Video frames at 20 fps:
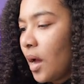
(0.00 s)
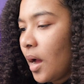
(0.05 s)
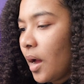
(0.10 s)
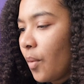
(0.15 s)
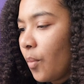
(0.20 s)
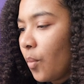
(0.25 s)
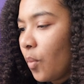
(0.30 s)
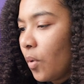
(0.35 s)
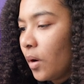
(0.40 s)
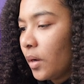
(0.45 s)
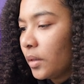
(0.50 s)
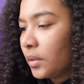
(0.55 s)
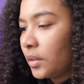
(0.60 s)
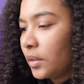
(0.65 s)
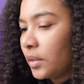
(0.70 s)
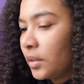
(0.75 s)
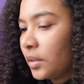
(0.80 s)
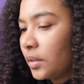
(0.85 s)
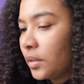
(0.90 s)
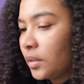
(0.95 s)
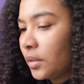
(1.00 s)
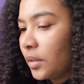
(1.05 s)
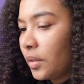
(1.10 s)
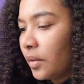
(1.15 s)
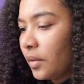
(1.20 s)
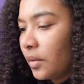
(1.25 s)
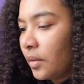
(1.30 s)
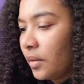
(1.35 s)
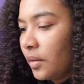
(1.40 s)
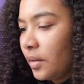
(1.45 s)
I want
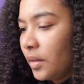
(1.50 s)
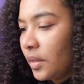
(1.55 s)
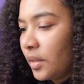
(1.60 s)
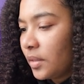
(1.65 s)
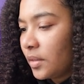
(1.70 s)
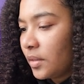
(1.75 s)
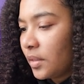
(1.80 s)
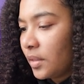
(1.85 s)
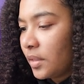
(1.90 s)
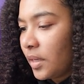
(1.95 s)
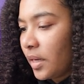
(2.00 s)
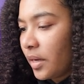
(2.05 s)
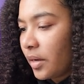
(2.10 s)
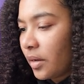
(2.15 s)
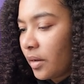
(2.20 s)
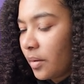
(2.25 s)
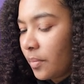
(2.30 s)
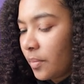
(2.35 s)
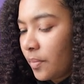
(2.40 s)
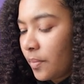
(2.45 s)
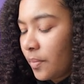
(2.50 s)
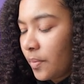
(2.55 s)
this to take up.